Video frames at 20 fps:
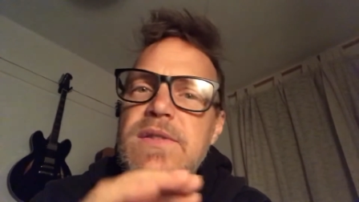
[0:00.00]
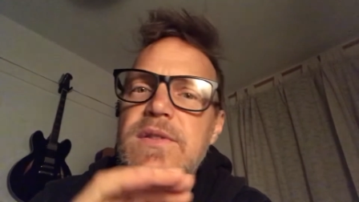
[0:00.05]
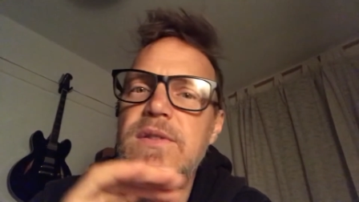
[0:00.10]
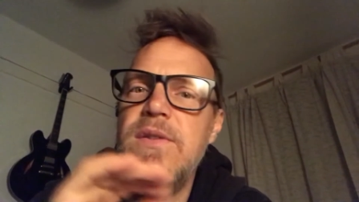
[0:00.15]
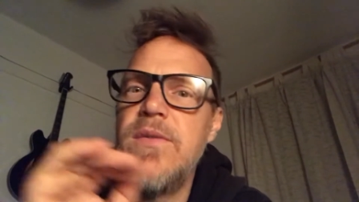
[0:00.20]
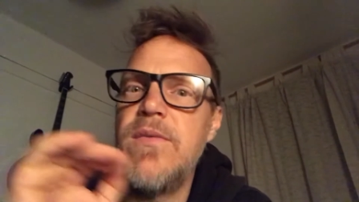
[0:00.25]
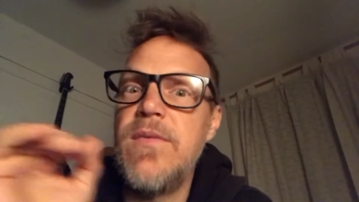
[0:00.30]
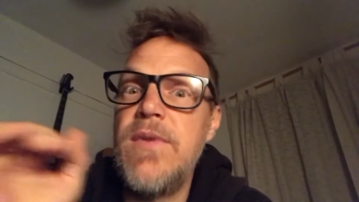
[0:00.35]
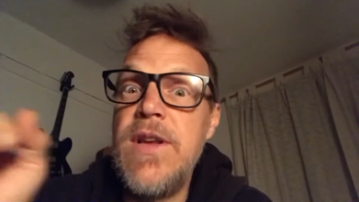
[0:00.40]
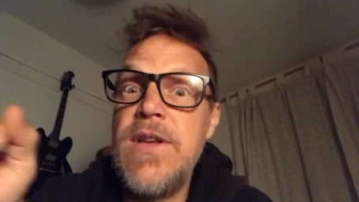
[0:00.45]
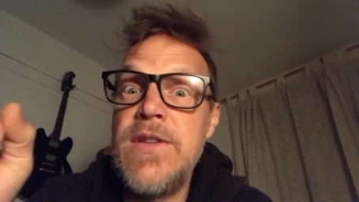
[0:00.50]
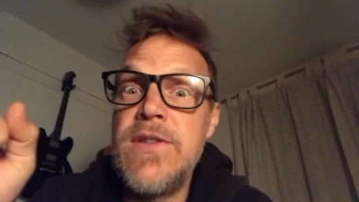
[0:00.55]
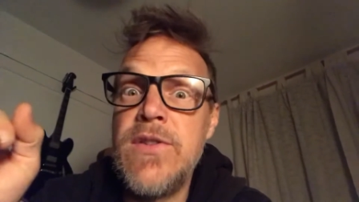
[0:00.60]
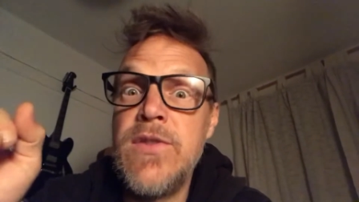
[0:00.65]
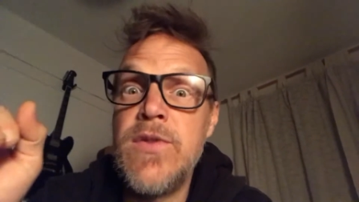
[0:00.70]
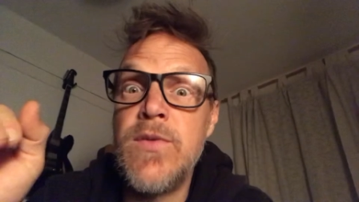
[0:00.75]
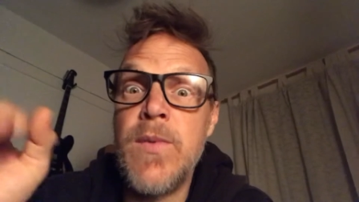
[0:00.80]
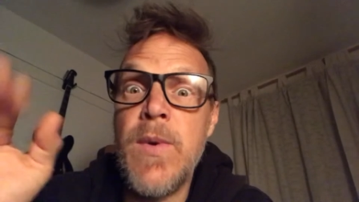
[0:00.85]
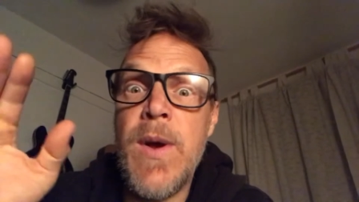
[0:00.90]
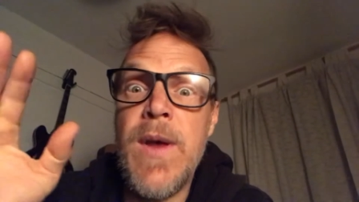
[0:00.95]
their
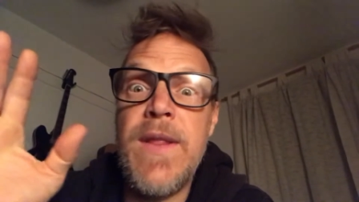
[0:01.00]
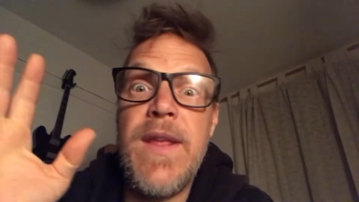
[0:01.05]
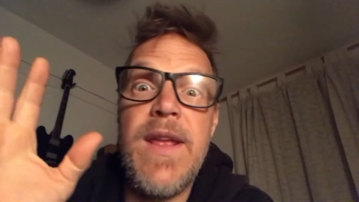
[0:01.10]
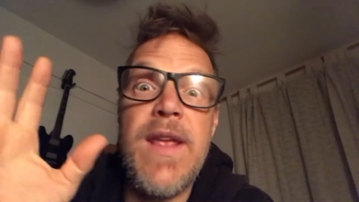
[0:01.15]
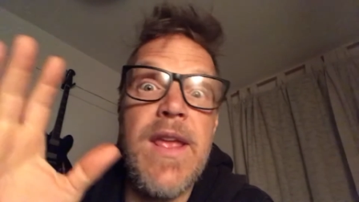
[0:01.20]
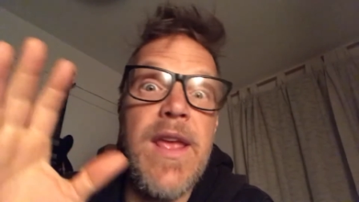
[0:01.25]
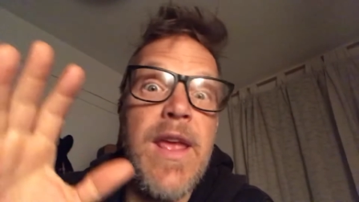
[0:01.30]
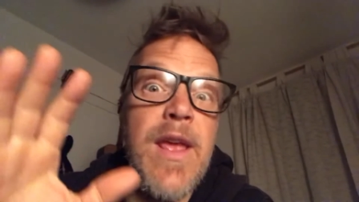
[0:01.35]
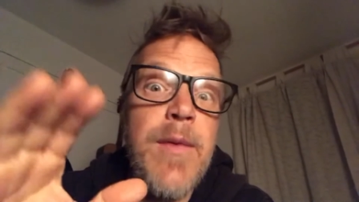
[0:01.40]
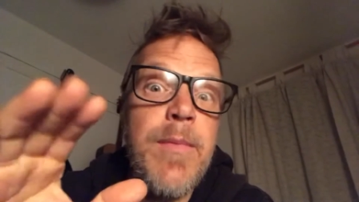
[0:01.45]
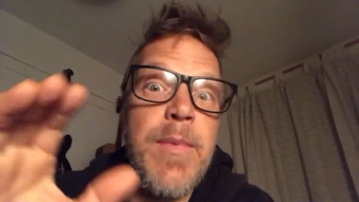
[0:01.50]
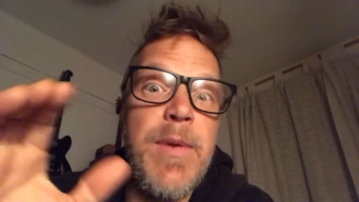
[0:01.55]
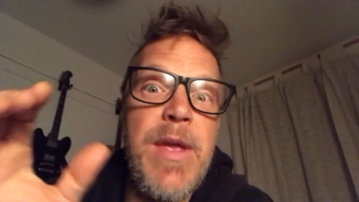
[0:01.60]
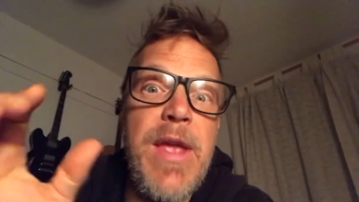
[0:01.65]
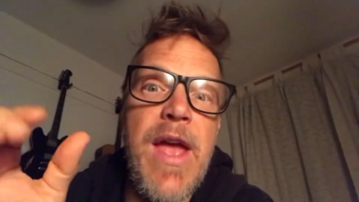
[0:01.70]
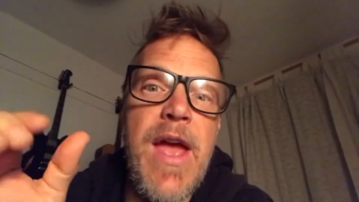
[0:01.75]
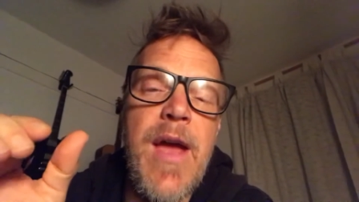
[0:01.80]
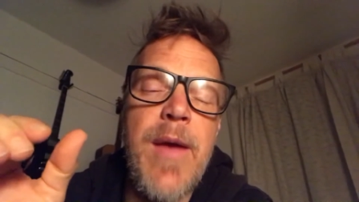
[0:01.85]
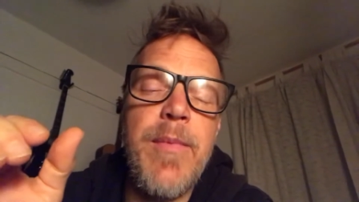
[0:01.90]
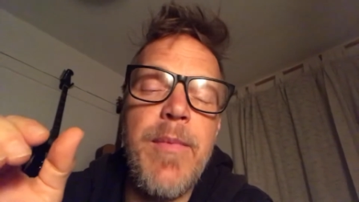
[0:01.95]
reasons why they can't be
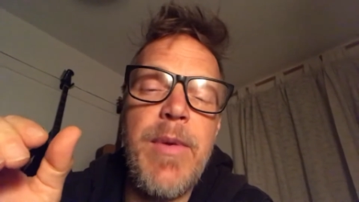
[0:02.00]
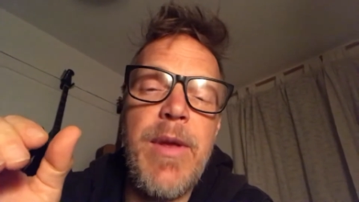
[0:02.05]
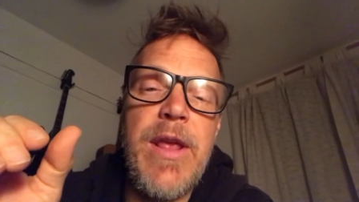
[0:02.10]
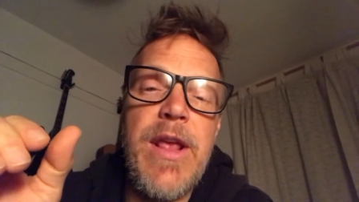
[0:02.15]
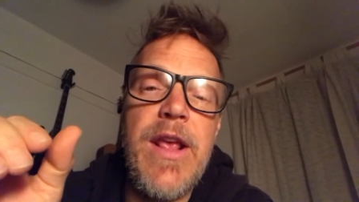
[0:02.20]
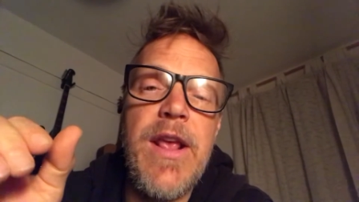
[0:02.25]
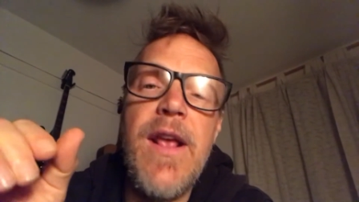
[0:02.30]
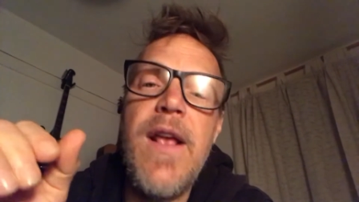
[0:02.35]
happy,